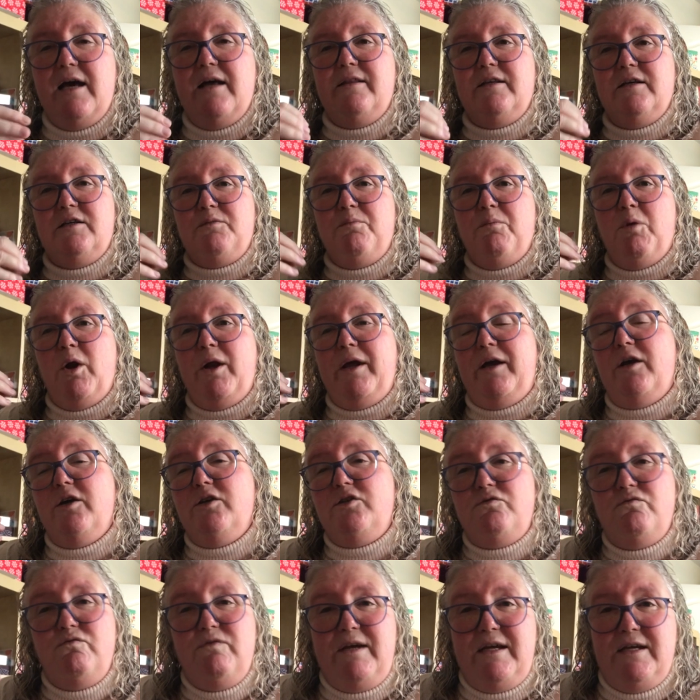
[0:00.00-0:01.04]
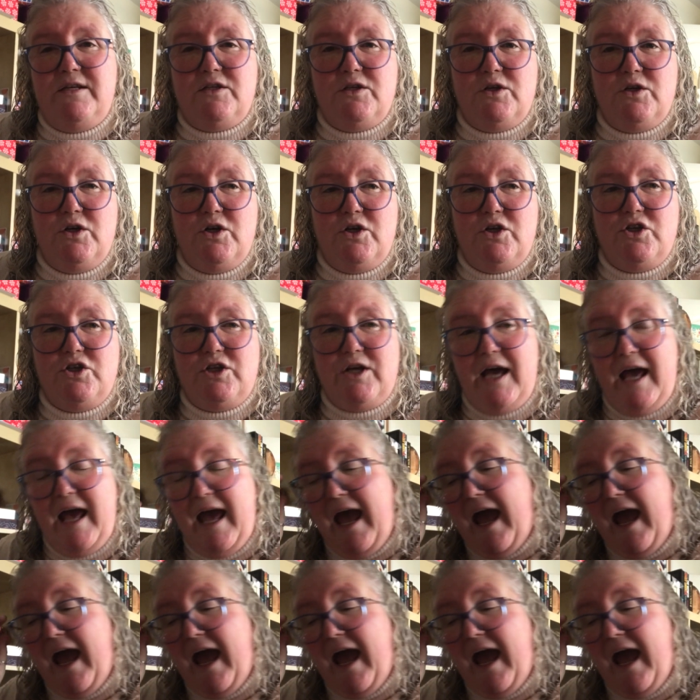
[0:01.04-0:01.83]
that Monica has researched,